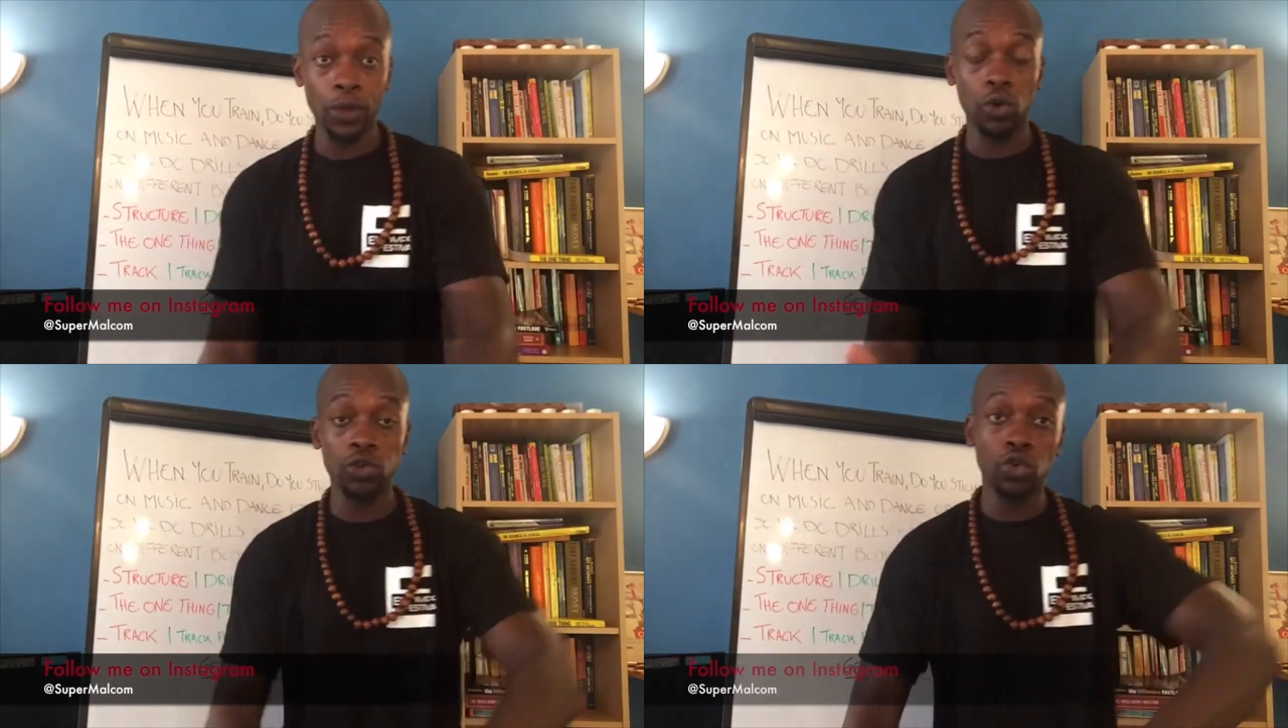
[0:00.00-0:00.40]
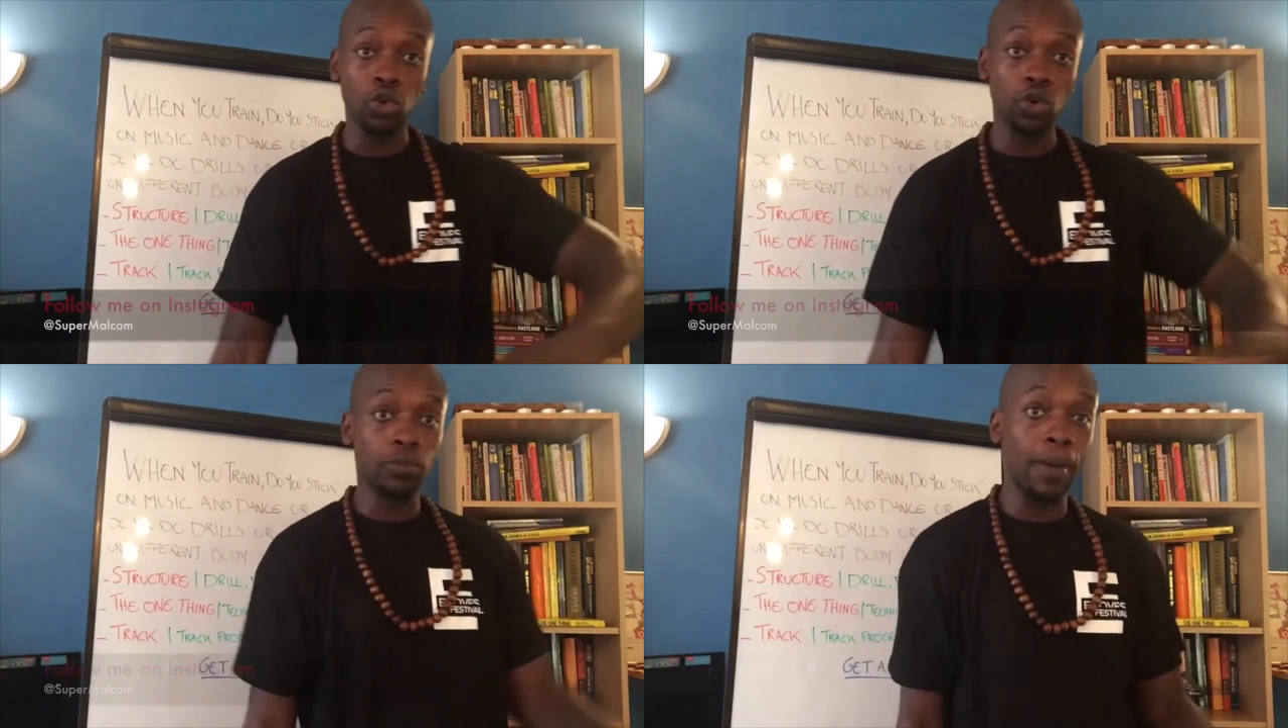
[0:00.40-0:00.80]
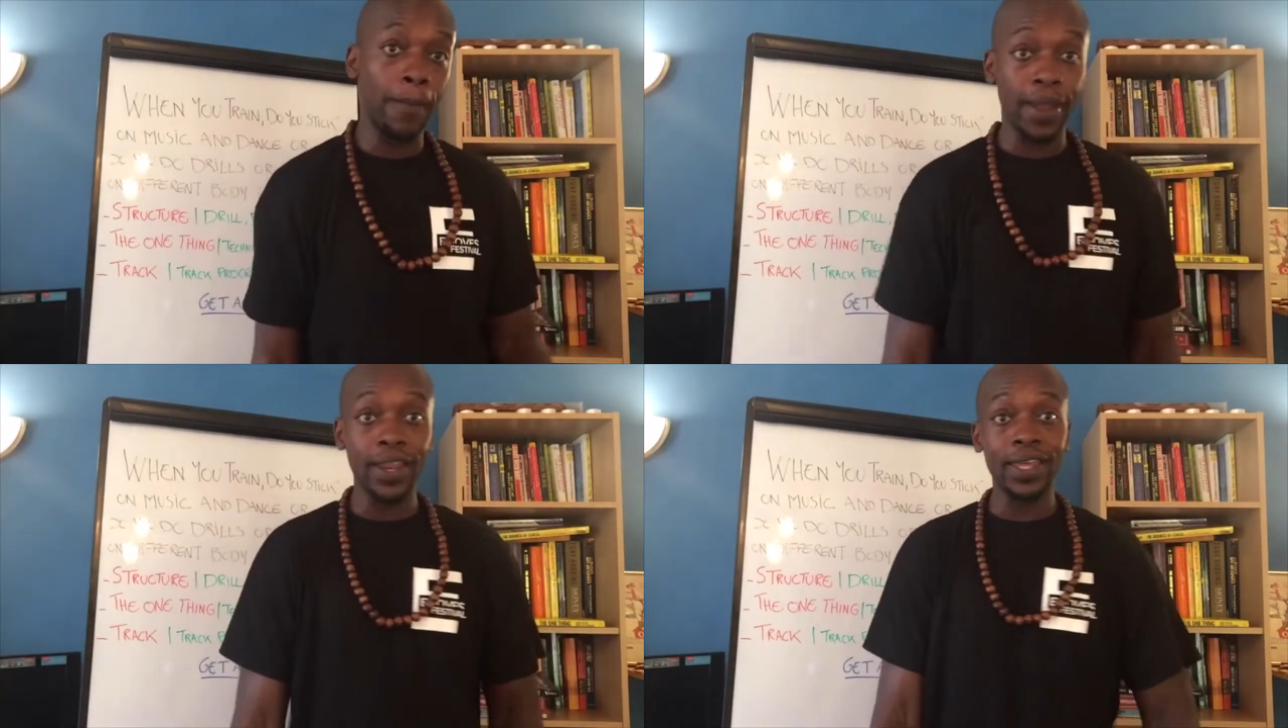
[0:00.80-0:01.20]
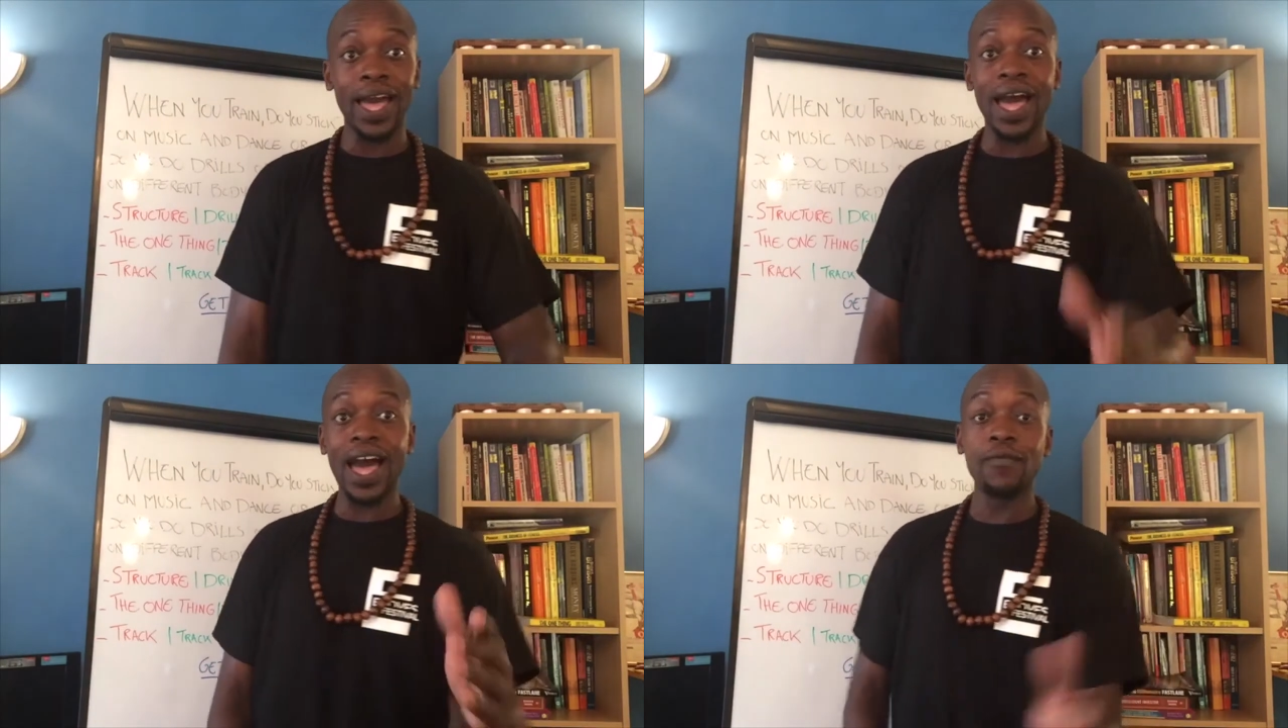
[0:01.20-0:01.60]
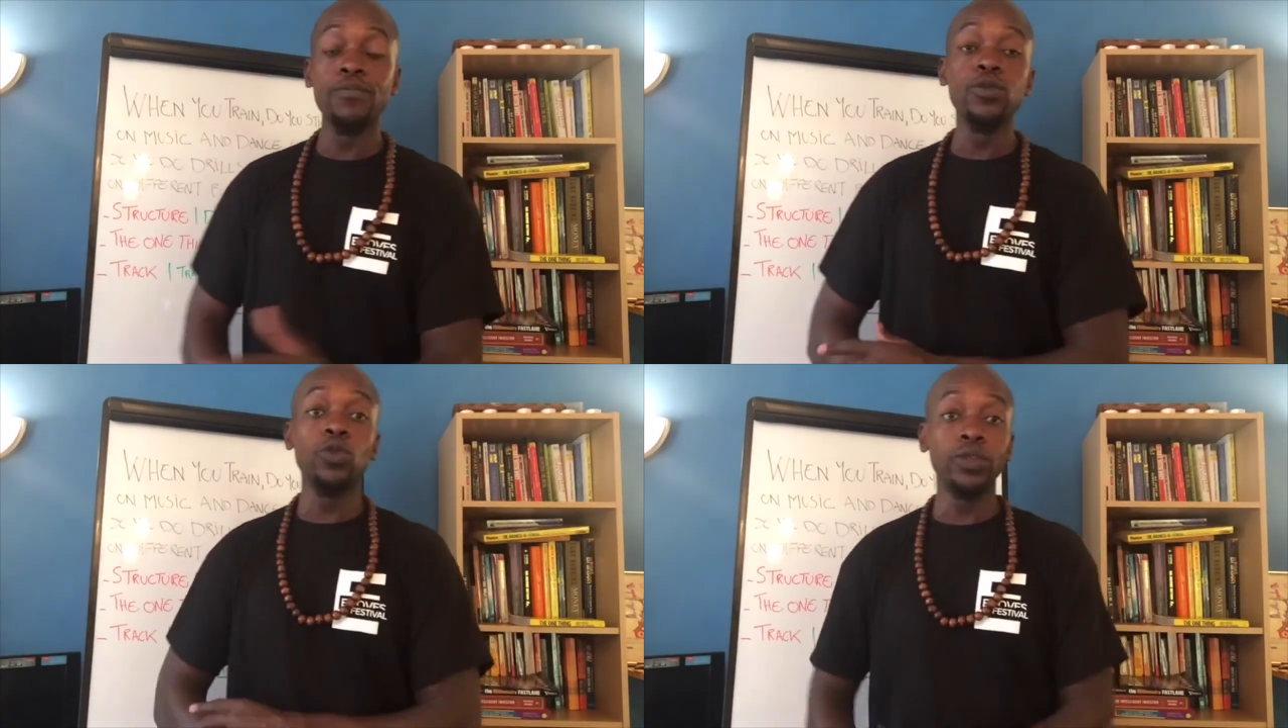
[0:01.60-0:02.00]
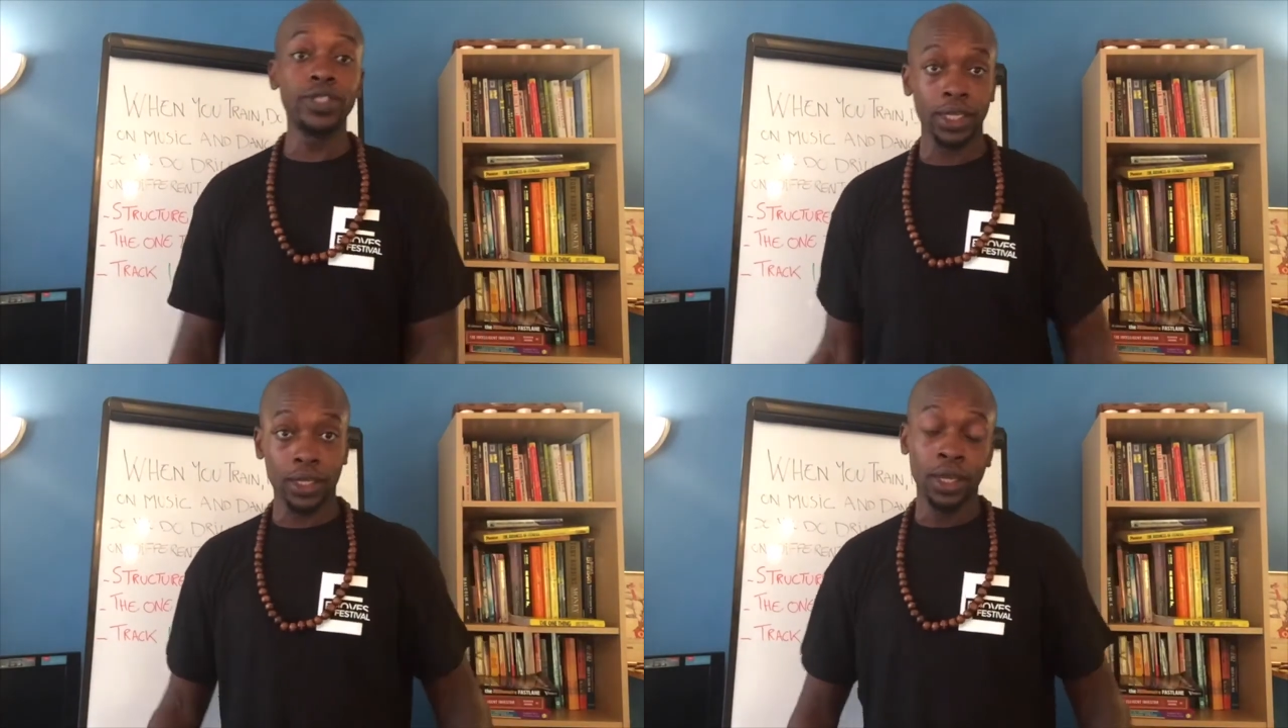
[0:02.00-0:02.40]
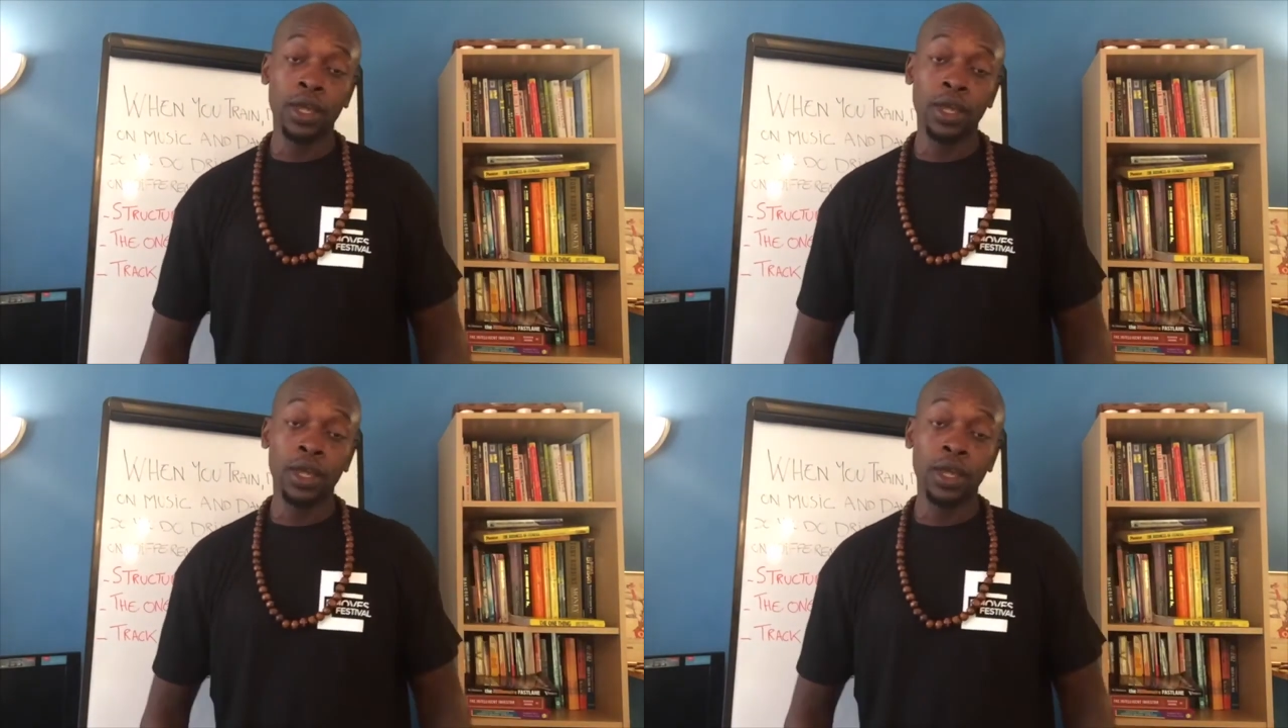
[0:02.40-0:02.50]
Also go to my bio link. I have music